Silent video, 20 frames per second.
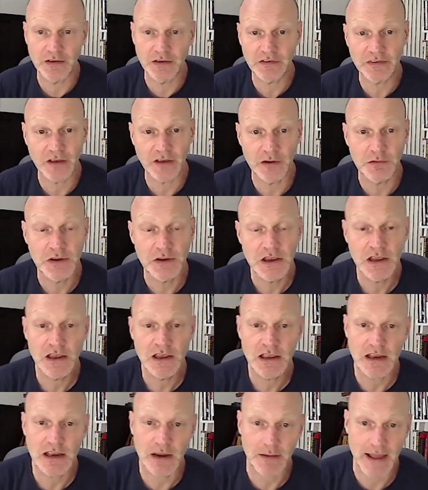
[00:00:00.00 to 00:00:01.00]
So,
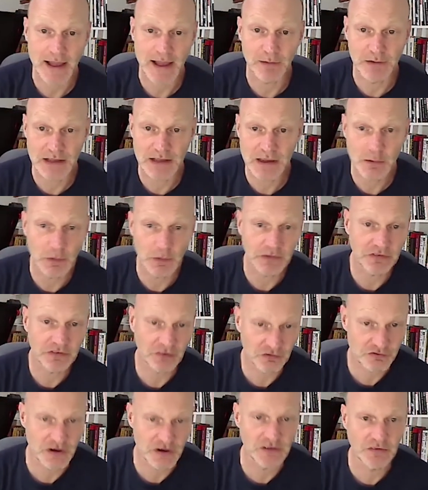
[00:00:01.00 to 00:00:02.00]
how linguists
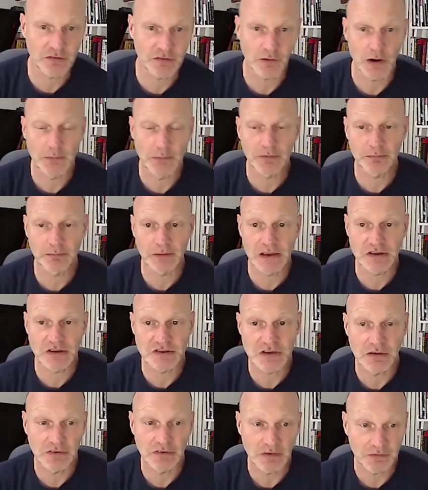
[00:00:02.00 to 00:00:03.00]
transcribe speech
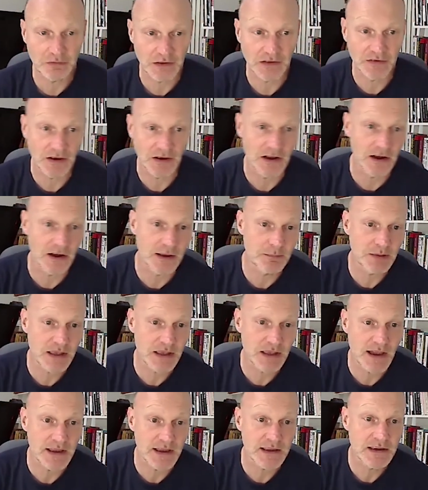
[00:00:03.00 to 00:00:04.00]
using things like
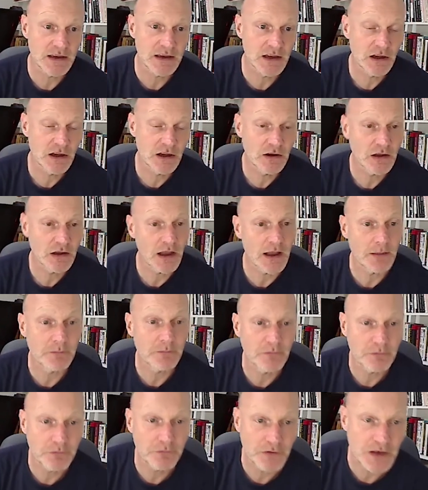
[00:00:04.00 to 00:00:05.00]
IPA,
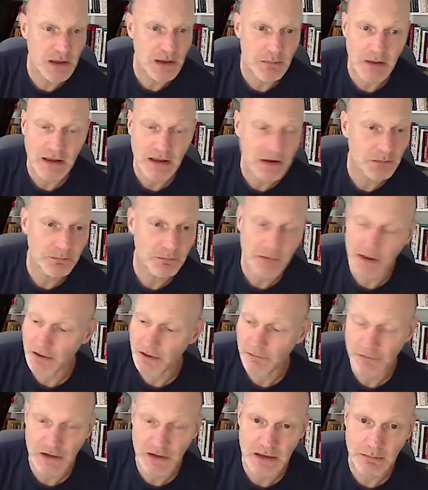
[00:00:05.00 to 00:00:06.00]

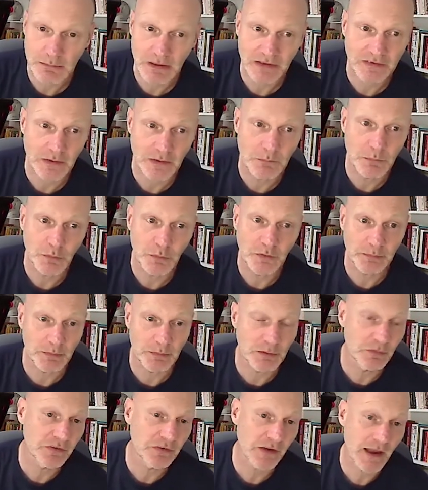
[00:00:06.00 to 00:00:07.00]
phonemic symbols, but
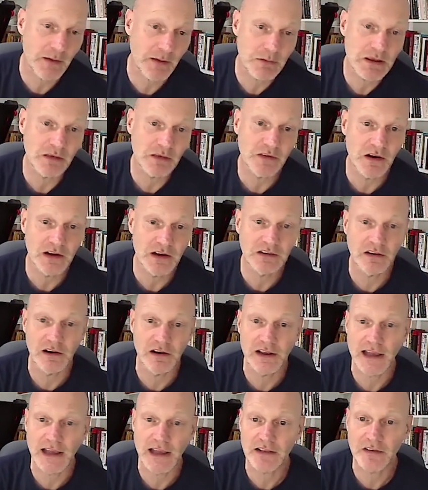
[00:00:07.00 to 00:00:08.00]
also how we use
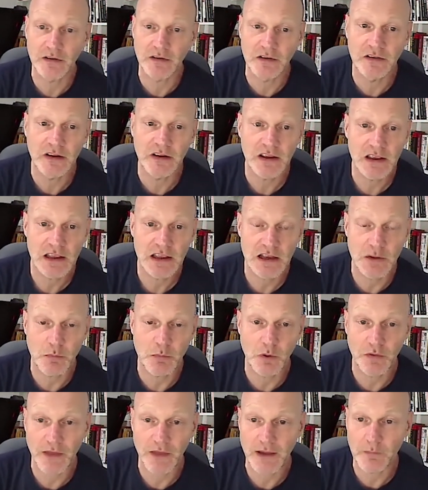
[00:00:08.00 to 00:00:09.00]
iDialect and
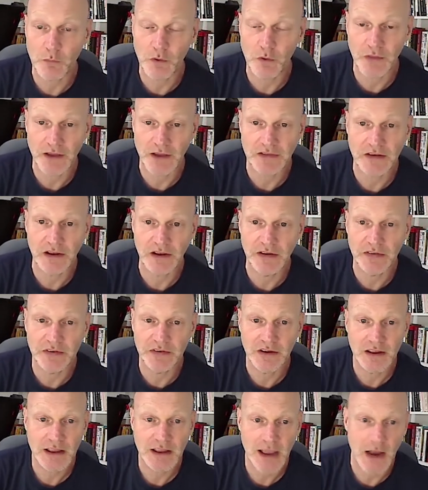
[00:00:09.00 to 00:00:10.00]
what that does,
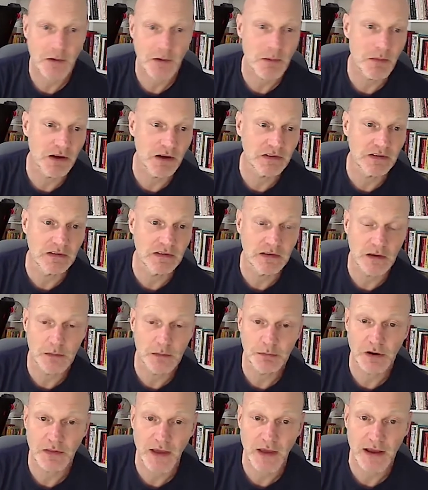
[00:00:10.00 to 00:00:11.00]
how we might
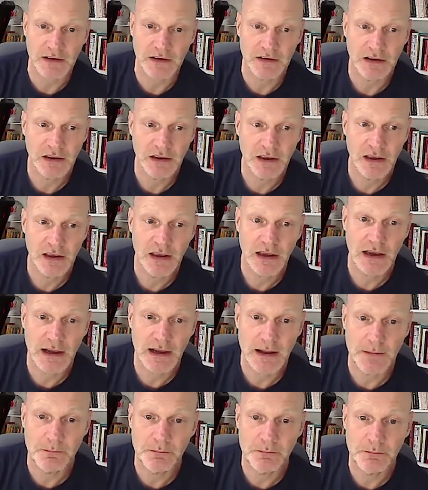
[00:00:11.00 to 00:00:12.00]
interpret that.
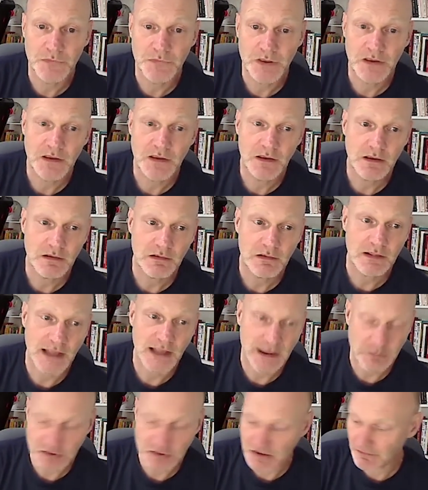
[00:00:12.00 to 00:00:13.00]

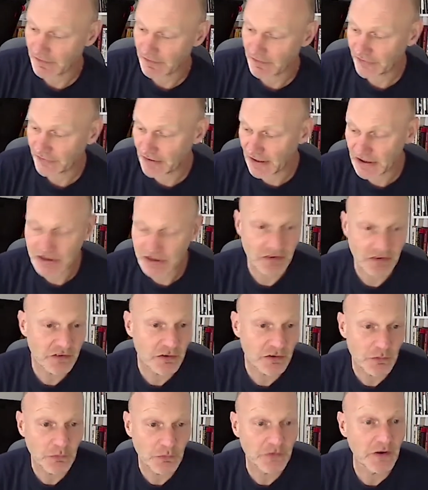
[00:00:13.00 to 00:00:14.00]
Language investigations
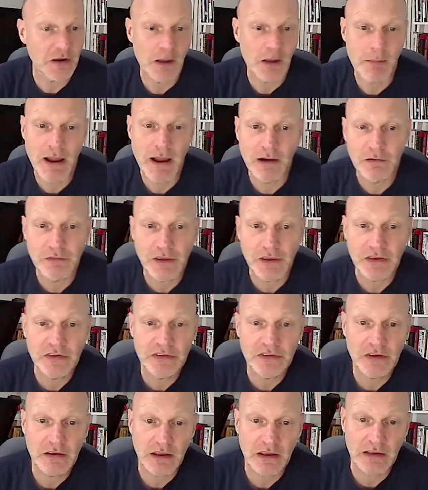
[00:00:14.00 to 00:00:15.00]
could also come out of
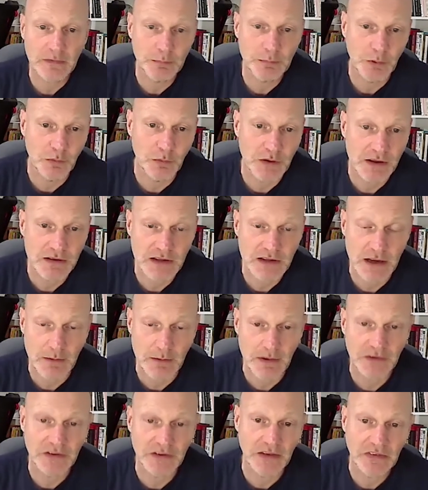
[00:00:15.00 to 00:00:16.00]
this, exploring
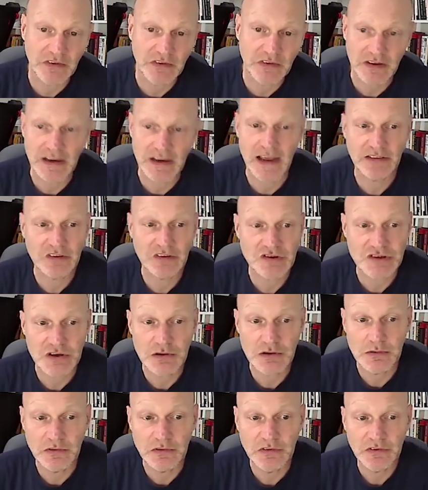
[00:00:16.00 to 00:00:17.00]
identity and
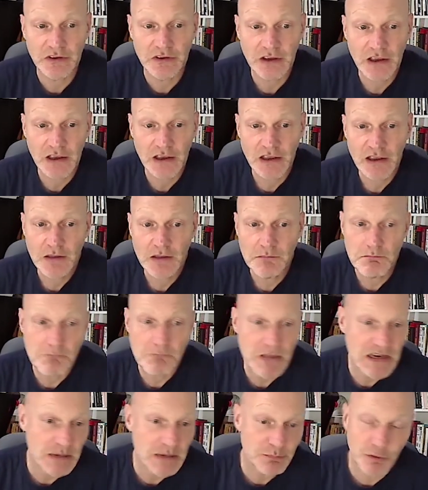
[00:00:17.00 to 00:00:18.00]
attitudes.
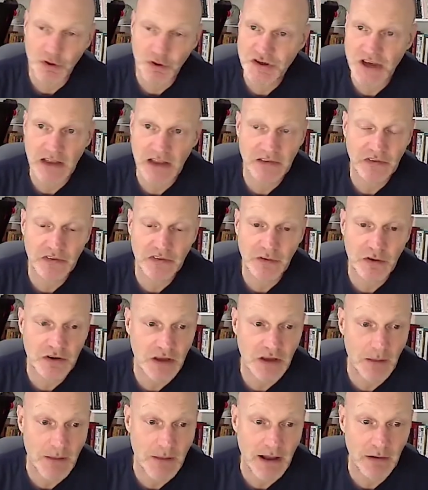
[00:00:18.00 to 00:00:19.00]
Mini projects could
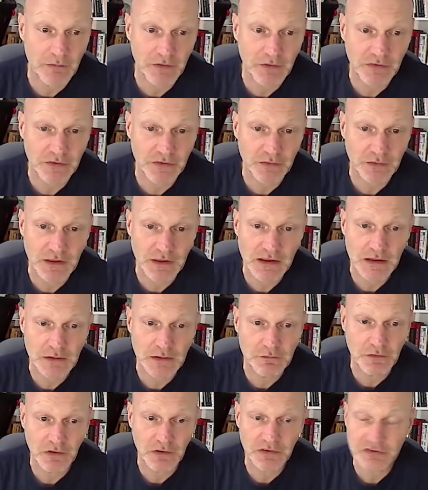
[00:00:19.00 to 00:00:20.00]
come out of this, I think, in the
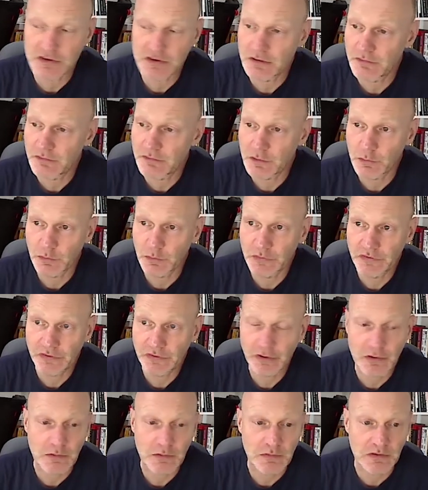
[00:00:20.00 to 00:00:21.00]
first year of the course
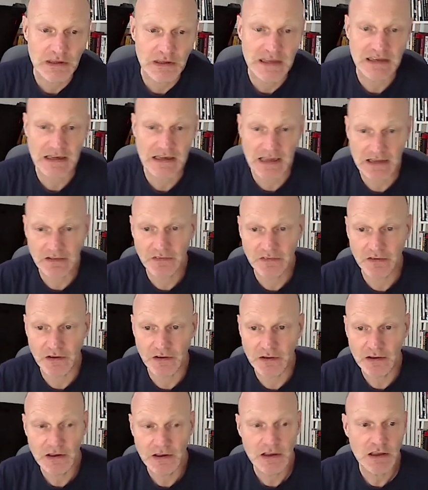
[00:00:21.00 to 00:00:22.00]
too, leading into
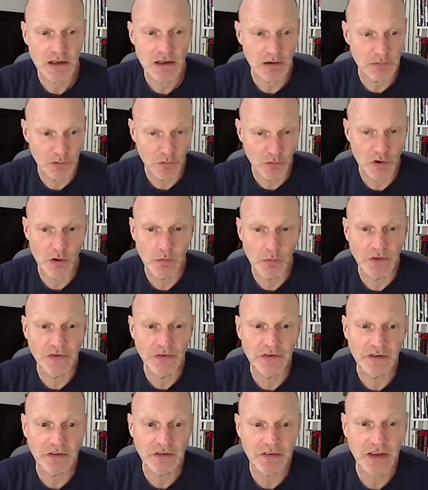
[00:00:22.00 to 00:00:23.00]
longer ones
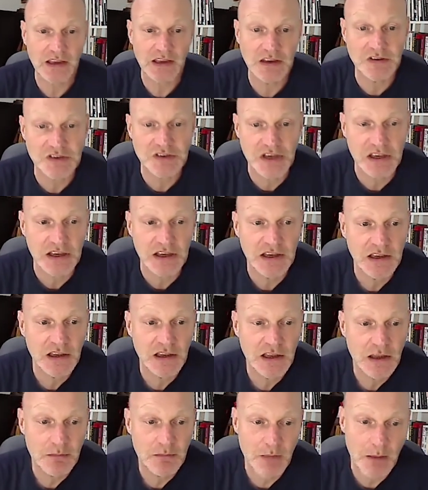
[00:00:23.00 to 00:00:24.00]
in a second year.
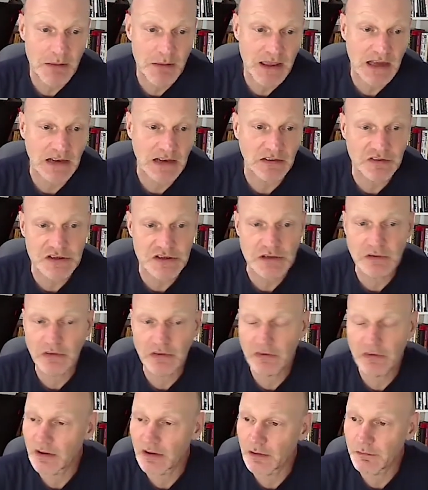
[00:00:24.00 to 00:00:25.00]
Maybe getting students
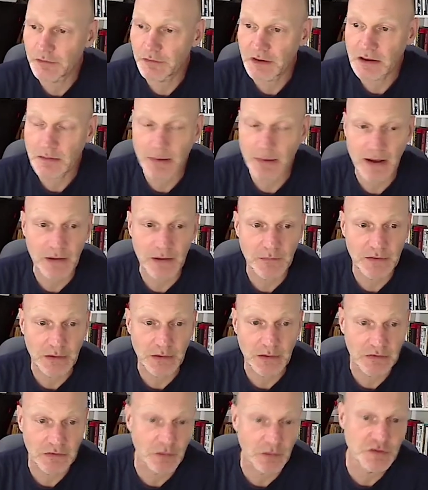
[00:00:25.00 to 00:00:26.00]
to kind of think about
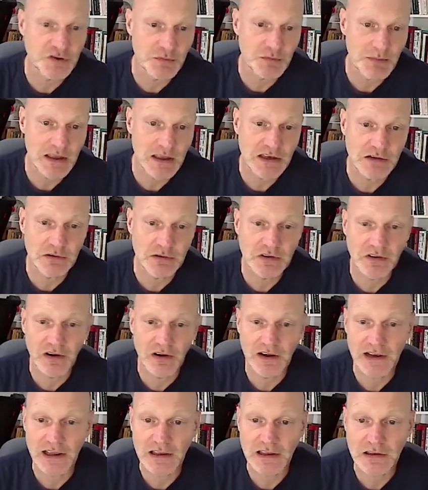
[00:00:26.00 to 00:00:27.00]
social media and
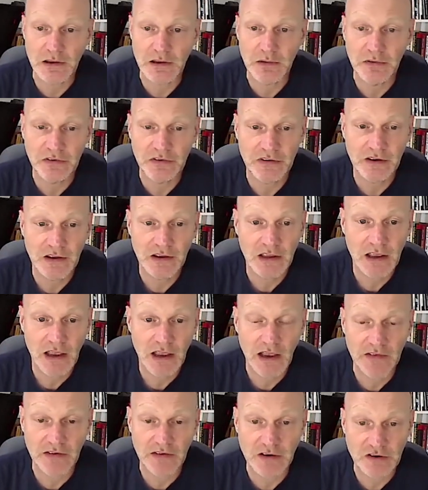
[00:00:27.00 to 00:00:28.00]
dialect use
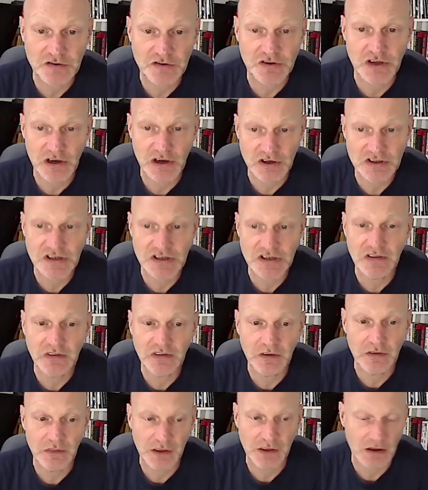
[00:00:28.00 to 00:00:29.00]
as an introduction
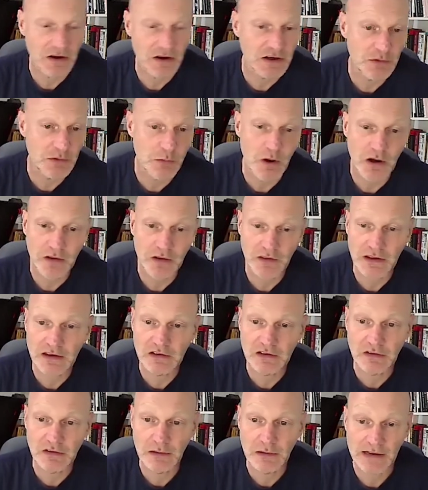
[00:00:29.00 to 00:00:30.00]
to the kind of work they could
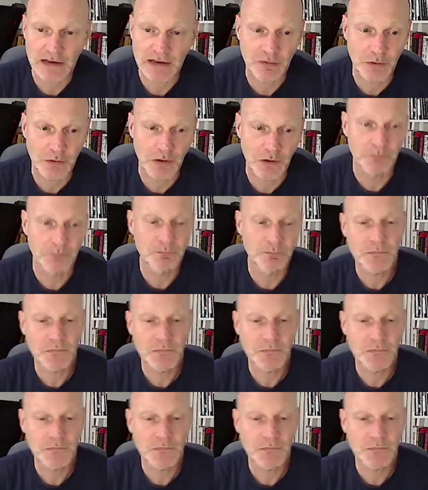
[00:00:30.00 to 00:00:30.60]
do later on.